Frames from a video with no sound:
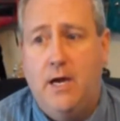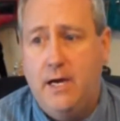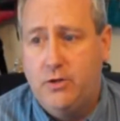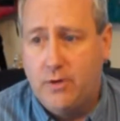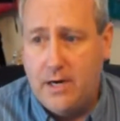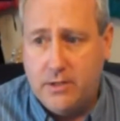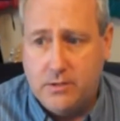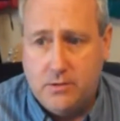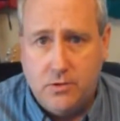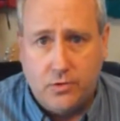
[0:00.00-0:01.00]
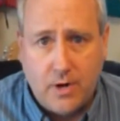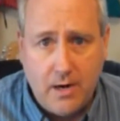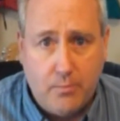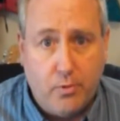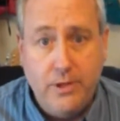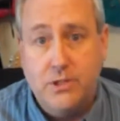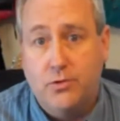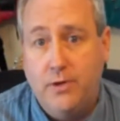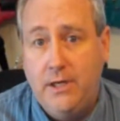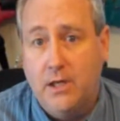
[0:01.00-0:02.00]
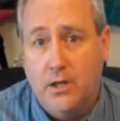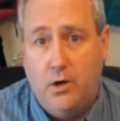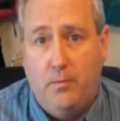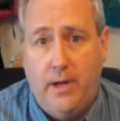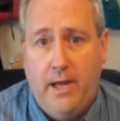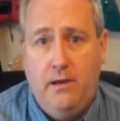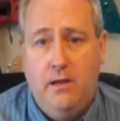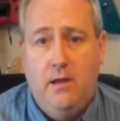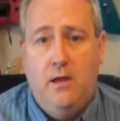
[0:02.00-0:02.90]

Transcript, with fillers: I try to try to pre-screen a little bit,